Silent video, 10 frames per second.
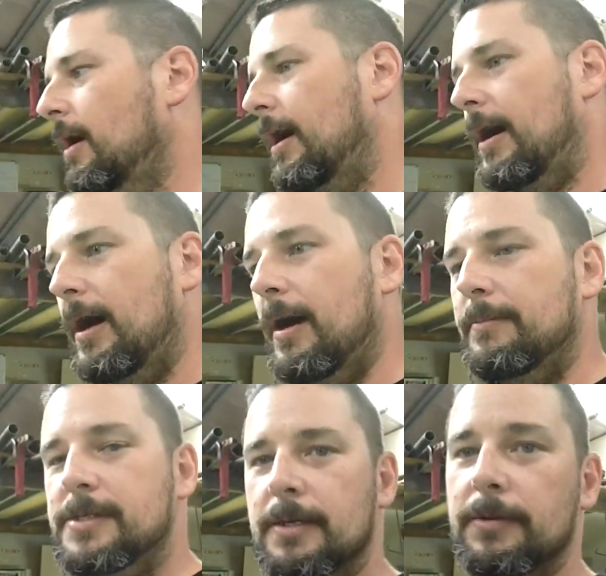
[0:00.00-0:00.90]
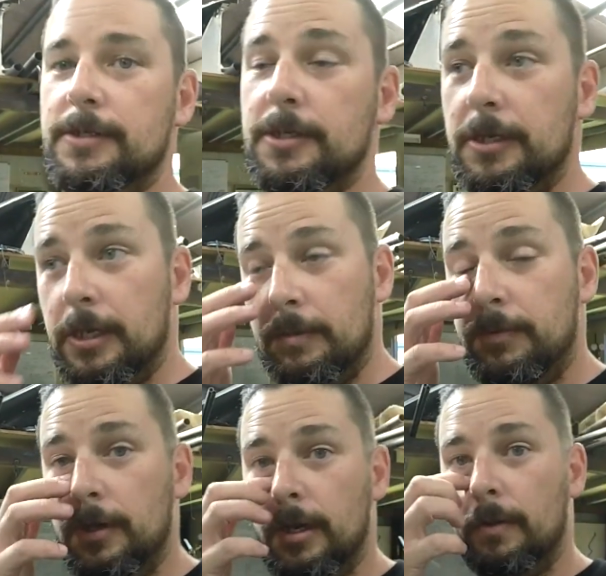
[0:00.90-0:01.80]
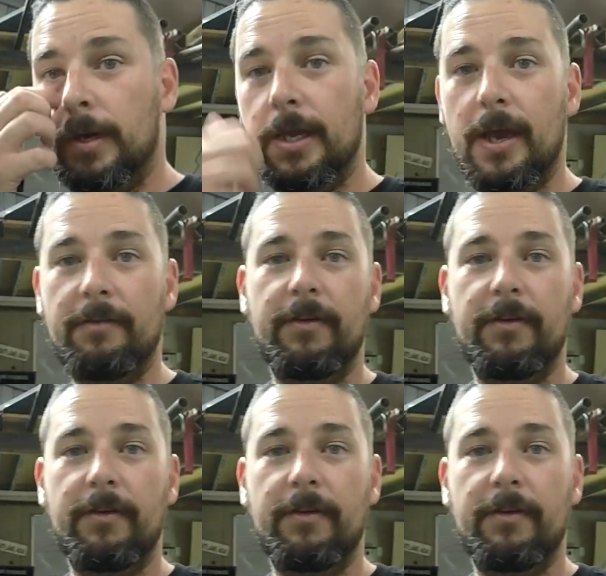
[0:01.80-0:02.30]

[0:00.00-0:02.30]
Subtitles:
similar to your computer where you have